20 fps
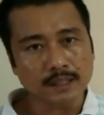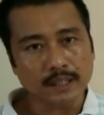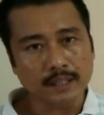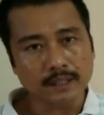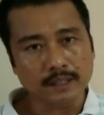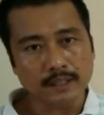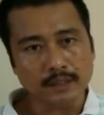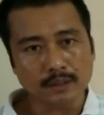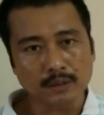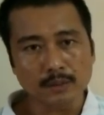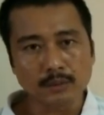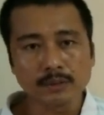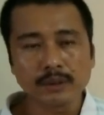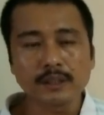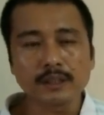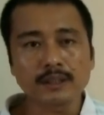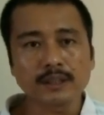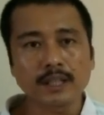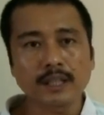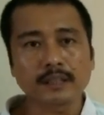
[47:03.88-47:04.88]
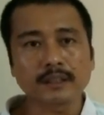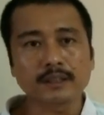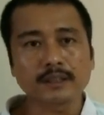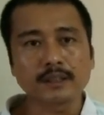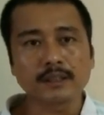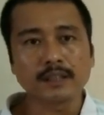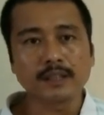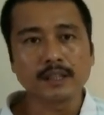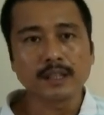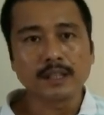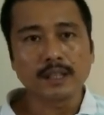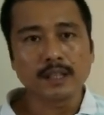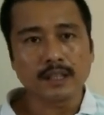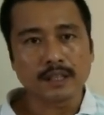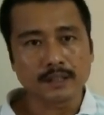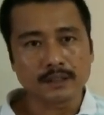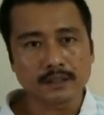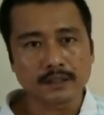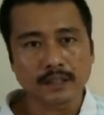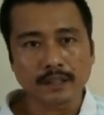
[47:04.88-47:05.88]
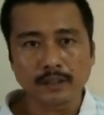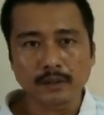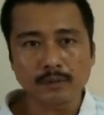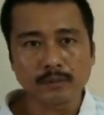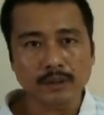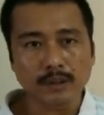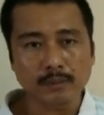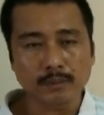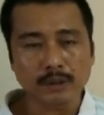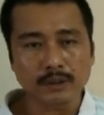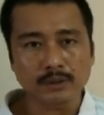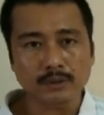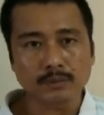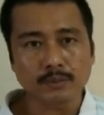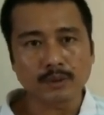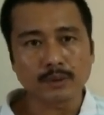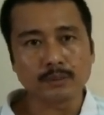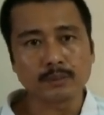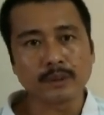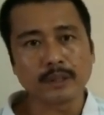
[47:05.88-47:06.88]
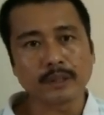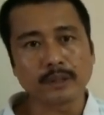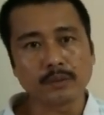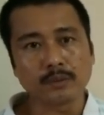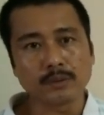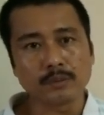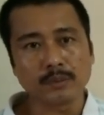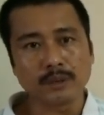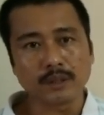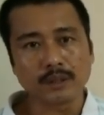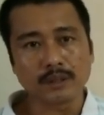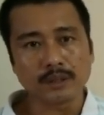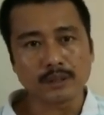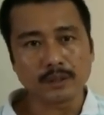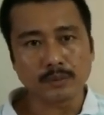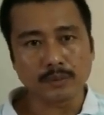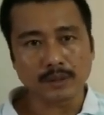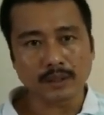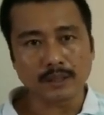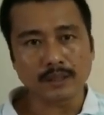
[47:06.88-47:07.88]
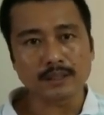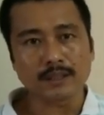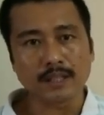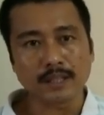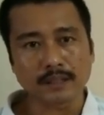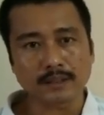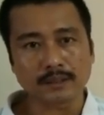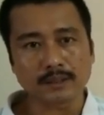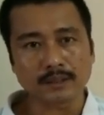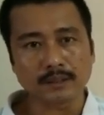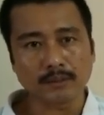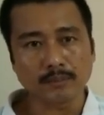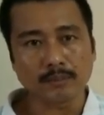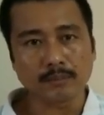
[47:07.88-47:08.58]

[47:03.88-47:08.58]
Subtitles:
I conclude this lecture, and thank you very much for being with me during this lecture.